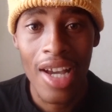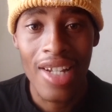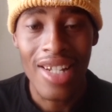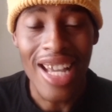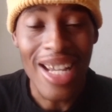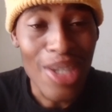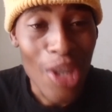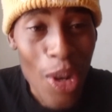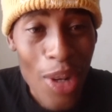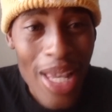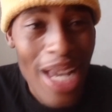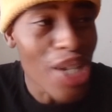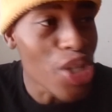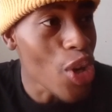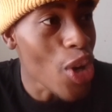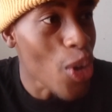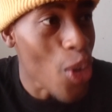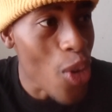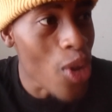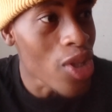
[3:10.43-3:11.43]
They thought that
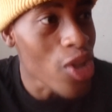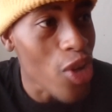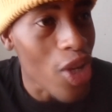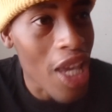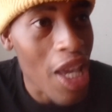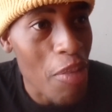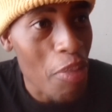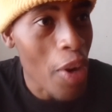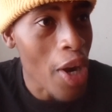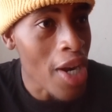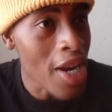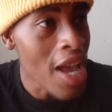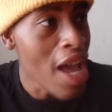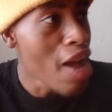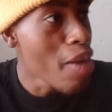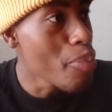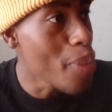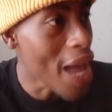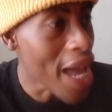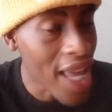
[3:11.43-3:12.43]
you're going to keep on
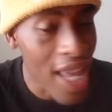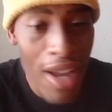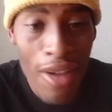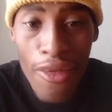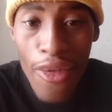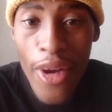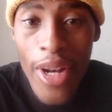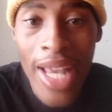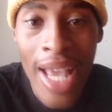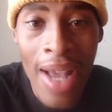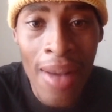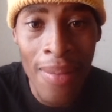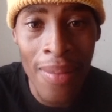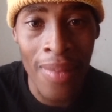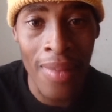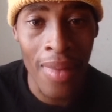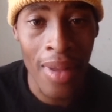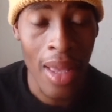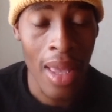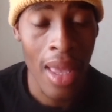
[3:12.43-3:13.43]
begging for them,